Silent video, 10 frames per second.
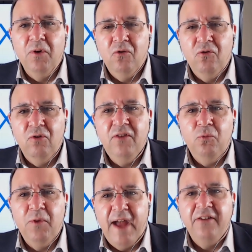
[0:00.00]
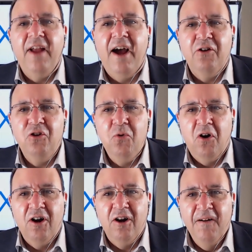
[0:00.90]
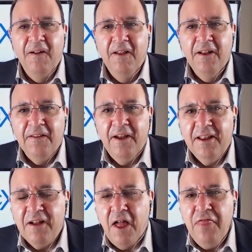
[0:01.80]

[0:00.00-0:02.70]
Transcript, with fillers: Chris, without a doubt, you are like